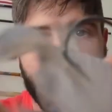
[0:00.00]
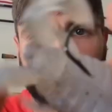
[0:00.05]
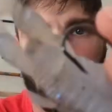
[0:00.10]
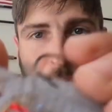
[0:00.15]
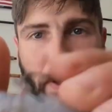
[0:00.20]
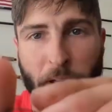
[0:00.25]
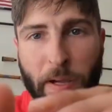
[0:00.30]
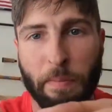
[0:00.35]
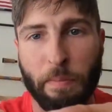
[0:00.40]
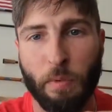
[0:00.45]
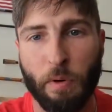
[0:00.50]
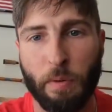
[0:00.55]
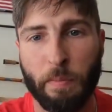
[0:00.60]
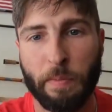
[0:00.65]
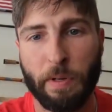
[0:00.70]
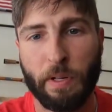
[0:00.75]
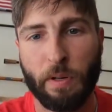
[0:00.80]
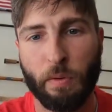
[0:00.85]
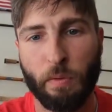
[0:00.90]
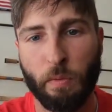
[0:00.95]
can flap more. I'm
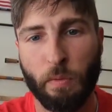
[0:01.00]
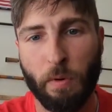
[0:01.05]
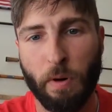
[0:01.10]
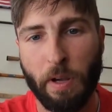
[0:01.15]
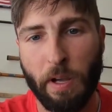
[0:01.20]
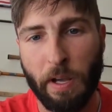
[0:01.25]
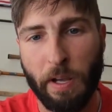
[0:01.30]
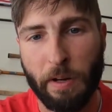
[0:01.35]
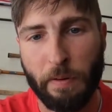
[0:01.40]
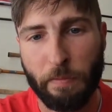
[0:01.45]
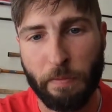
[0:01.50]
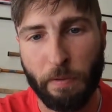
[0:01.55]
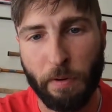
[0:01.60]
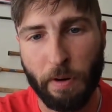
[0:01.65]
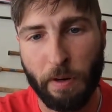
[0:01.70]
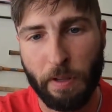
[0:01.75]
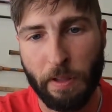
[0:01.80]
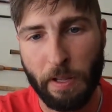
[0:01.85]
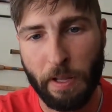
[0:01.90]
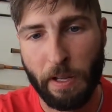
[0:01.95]
gonna go right in
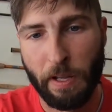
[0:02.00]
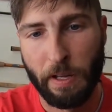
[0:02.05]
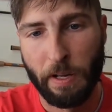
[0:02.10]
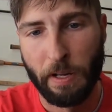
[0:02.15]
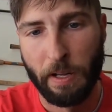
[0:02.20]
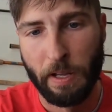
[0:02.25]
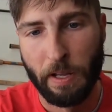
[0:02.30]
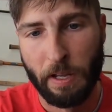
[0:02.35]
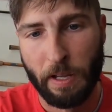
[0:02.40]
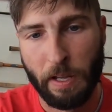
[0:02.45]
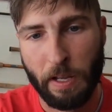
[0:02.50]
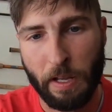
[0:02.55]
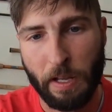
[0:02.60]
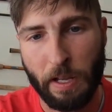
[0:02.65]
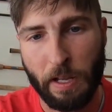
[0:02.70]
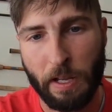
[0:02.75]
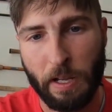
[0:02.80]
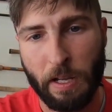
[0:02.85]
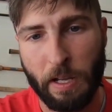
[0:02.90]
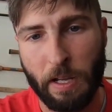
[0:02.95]
front of that
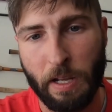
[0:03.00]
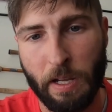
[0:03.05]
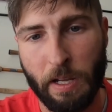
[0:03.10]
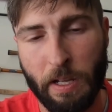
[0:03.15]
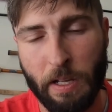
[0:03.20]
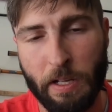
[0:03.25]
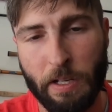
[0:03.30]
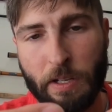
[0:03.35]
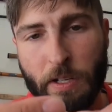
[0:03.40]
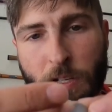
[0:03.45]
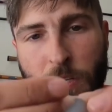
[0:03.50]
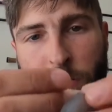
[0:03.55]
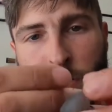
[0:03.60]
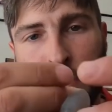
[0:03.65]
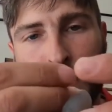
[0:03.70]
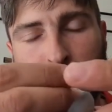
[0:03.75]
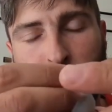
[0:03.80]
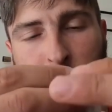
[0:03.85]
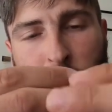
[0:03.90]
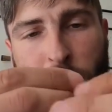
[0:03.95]
and
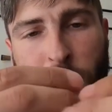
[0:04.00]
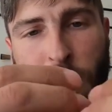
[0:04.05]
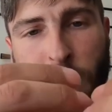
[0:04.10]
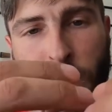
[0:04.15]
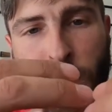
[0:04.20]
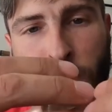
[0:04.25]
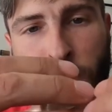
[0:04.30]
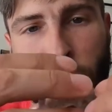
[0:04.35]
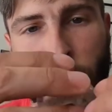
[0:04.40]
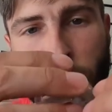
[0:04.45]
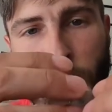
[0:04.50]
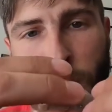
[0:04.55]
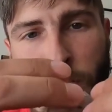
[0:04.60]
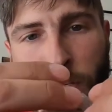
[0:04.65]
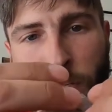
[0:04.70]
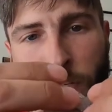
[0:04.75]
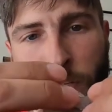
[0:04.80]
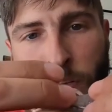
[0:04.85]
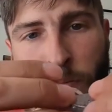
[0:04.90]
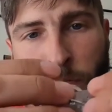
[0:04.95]
just
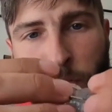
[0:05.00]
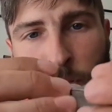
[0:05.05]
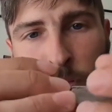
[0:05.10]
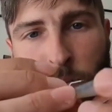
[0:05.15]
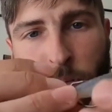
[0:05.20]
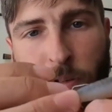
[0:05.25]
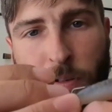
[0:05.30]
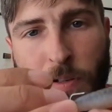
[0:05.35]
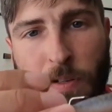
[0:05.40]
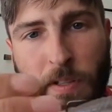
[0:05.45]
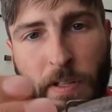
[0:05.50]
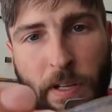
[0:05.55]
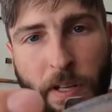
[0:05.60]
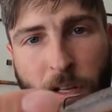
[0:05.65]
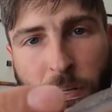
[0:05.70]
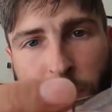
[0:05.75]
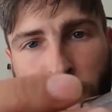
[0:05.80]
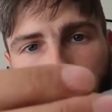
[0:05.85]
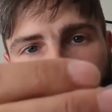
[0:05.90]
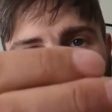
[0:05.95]
stuff the hook of
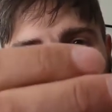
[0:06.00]
that,